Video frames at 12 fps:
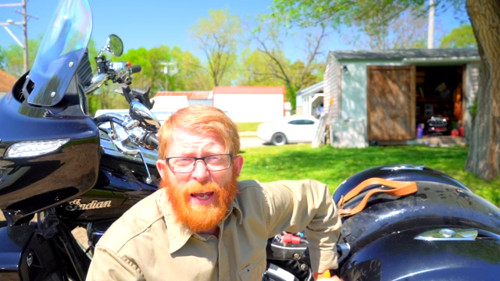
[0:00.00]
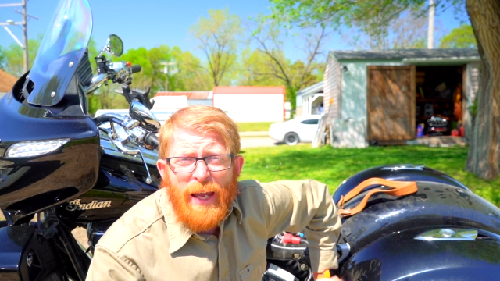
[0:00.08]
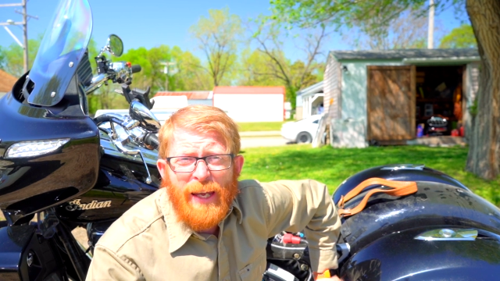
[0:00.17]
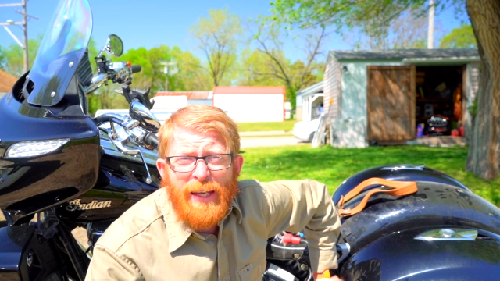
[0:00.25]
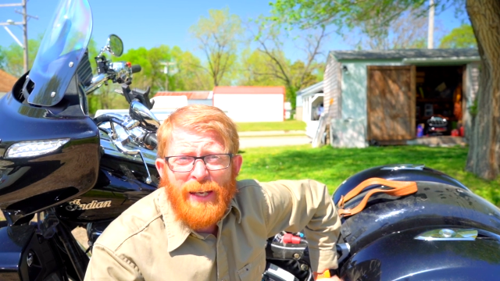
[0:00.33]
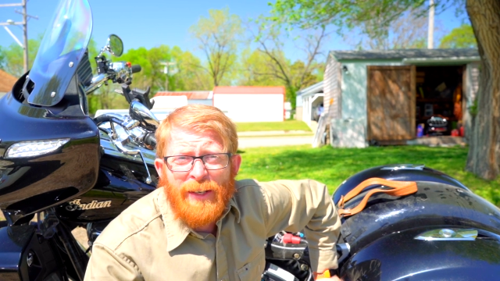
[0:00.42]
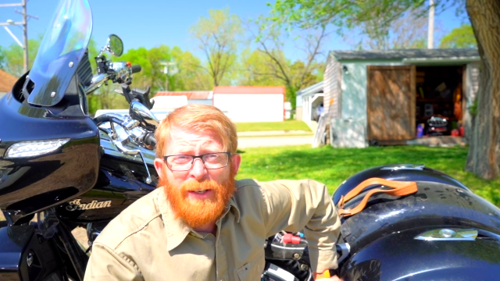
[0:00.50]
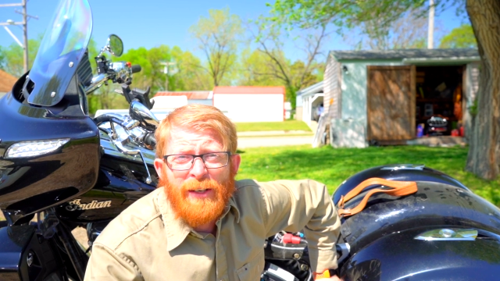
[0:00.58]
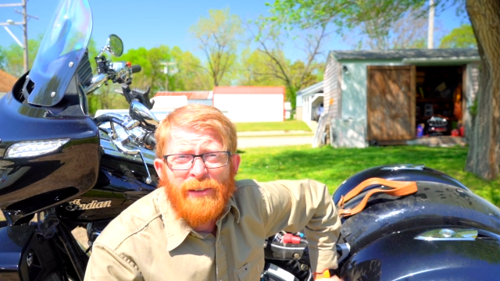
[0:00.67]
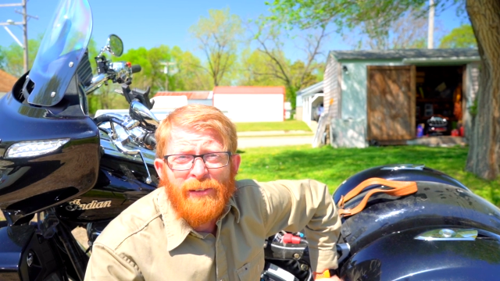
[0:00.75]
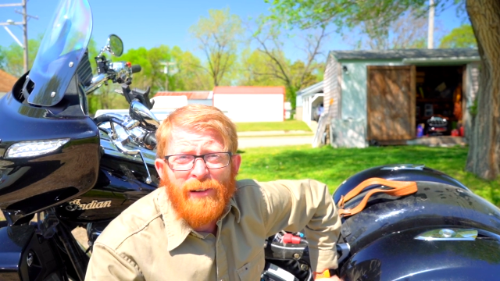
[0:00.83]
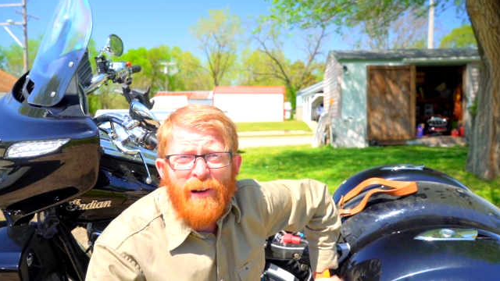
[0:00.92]
And
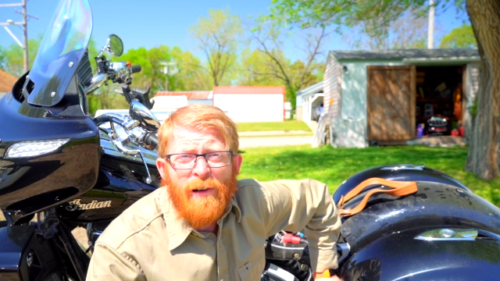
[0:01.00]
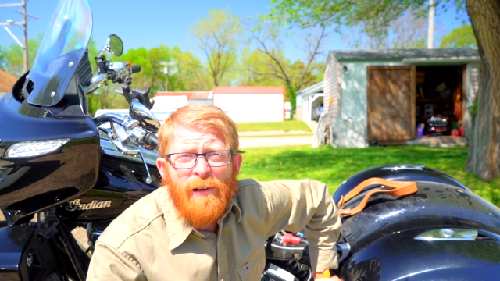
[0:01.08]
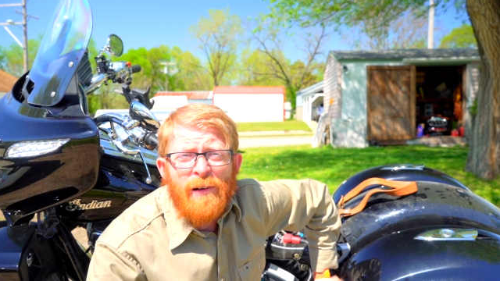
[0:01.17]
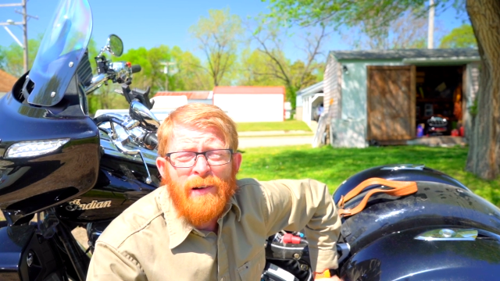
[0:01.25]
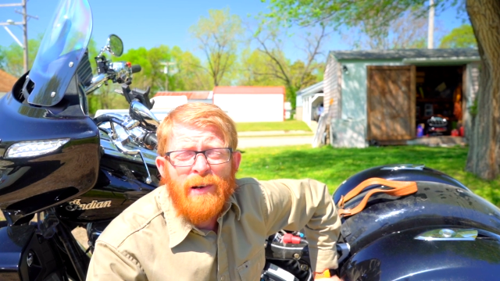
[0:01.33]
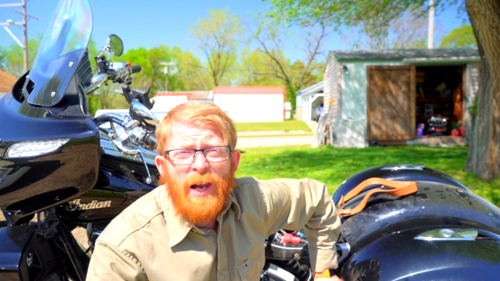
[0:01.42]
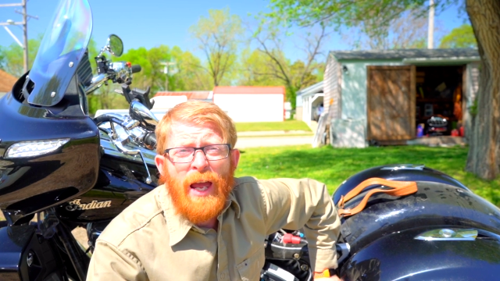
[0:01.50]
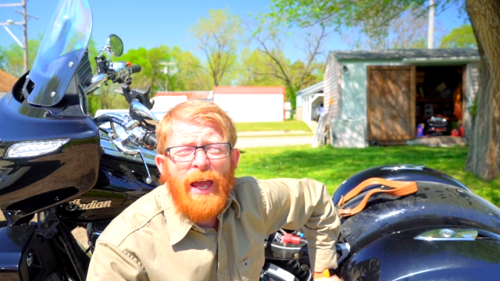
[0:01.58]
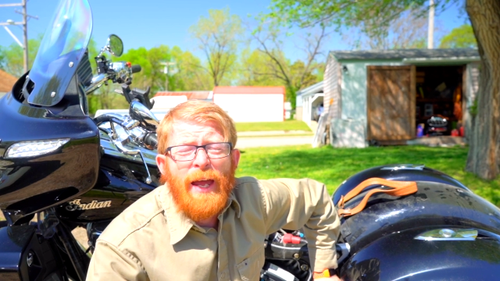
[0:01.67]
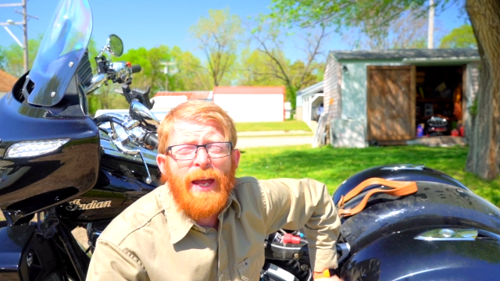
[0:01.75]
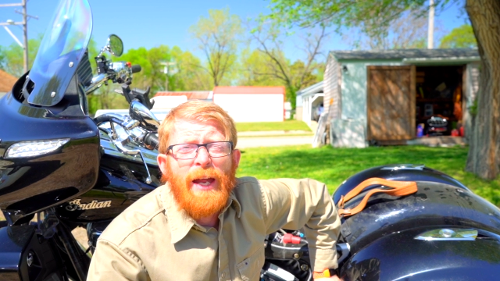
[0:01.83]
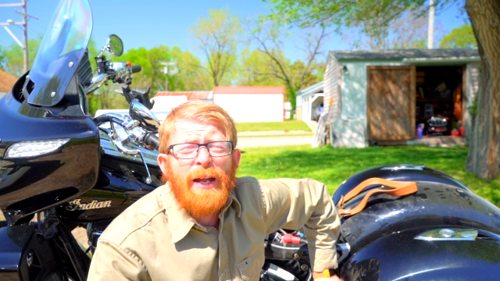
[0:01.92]

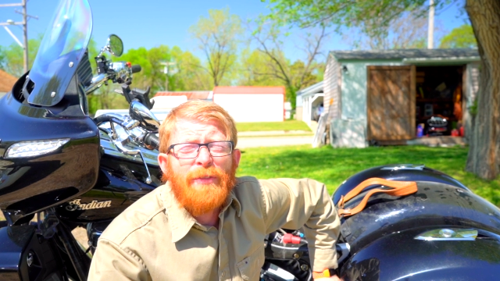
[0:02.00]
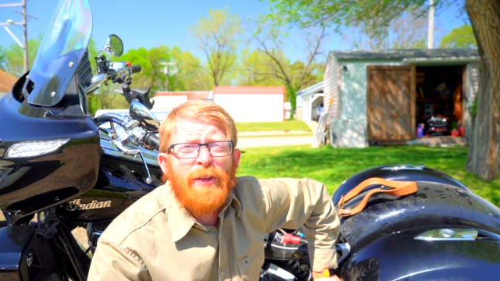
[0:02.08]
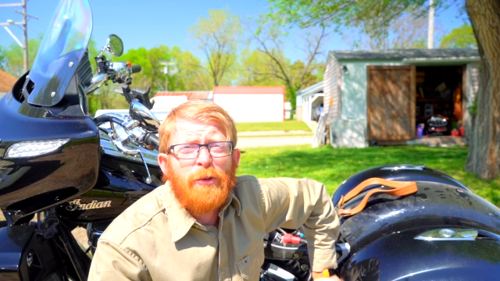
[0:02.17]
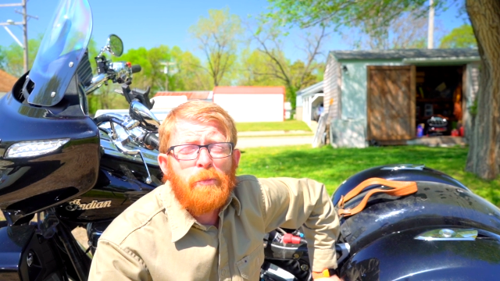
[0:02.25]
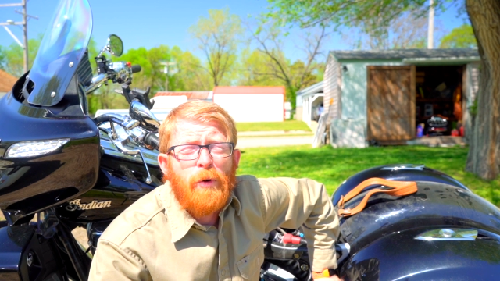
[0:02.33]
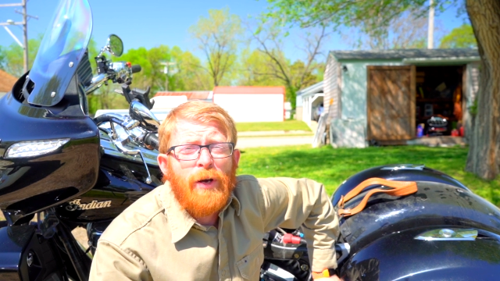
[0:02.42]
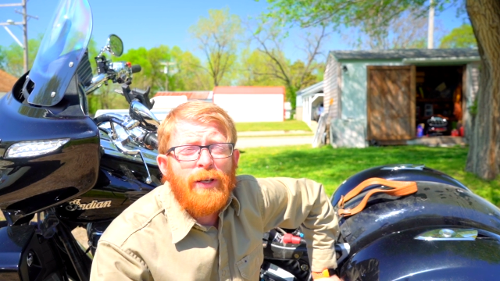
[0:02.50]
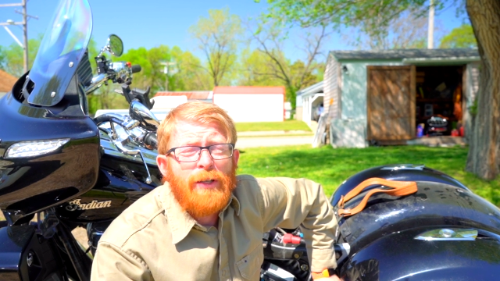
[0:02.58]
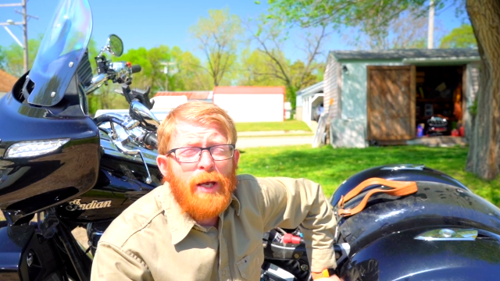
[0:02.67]
at this point,